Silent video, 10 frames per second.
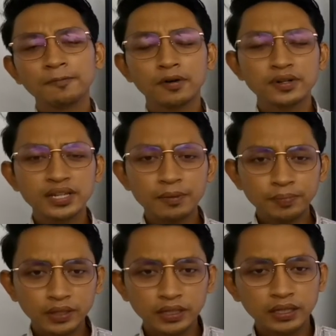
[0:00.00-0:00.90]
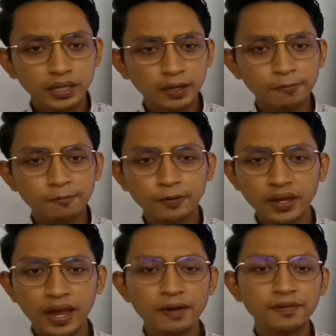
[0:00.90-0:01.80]
For example, if
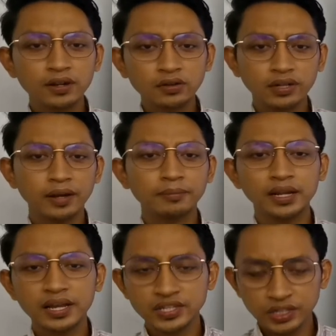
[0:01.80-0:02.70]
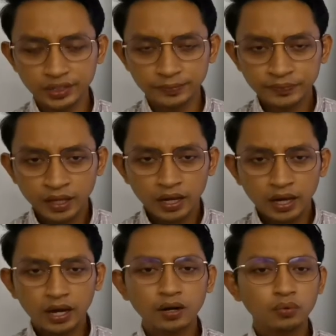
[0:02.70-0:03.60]
we have a look at Malaysia,
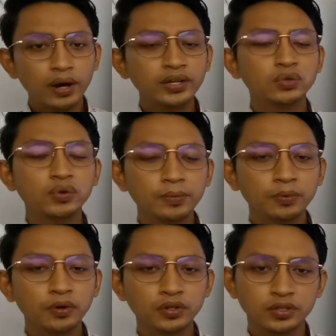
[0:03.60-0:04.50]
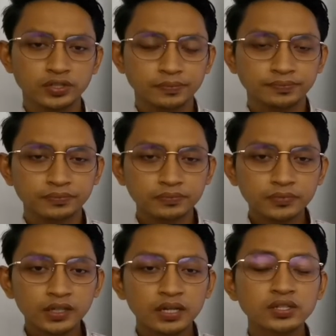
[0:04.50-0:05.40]
what do we produce?
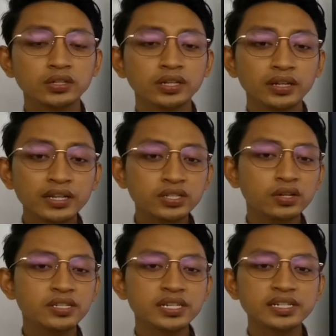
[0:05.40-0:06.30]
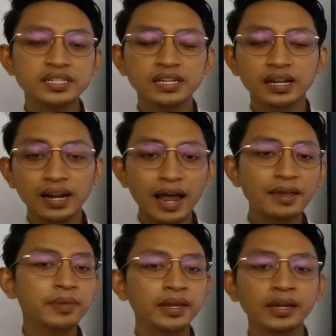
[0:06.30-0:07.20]
So the resources, the
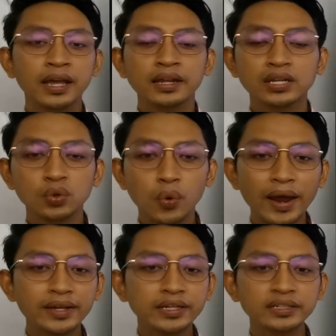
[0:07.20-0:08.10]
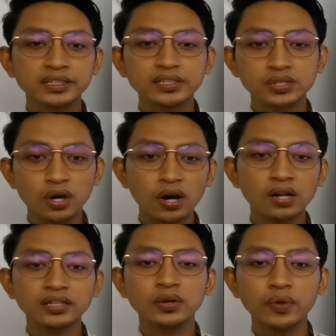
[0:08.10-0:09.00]
climate, the weather, the
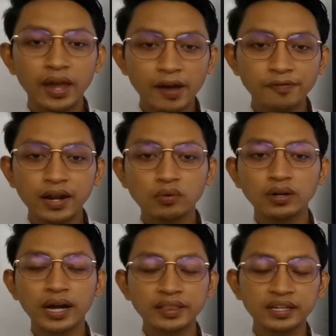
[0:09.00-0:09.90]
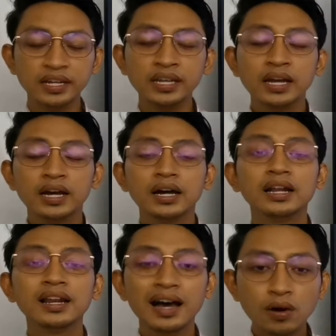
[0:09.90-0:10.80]
soil that we have in our country
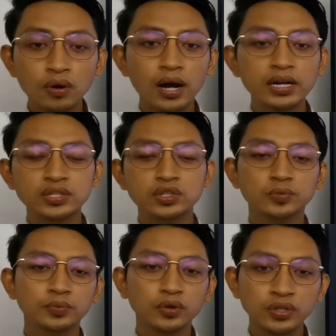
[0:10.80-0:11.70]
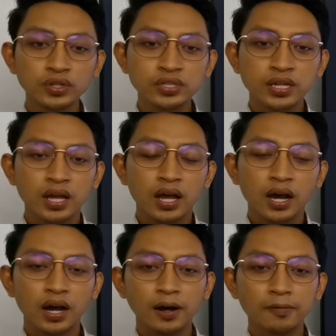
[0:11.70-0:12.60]
allow us to produce,
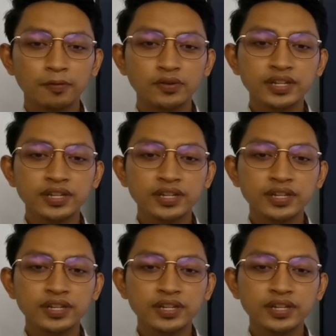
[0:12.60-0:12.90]
for